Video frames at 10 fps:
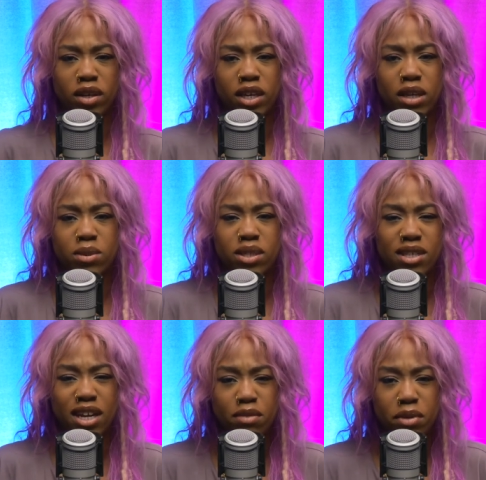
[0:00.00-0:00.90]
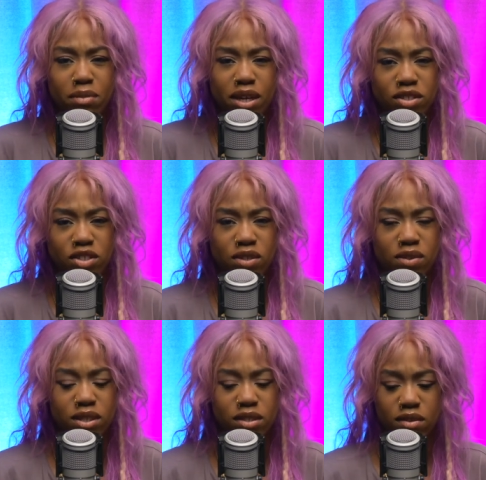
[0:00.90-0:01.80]
He would send me messages on
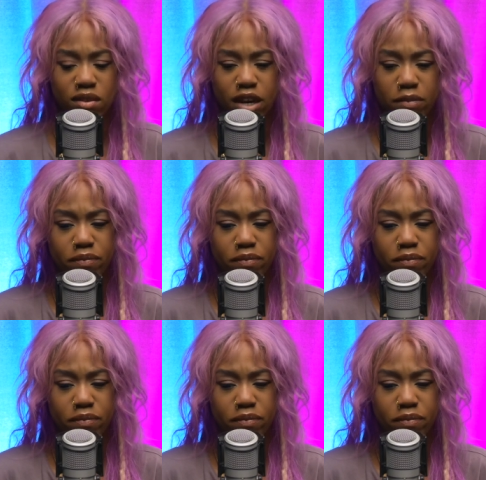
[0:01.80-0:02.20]
Instagram.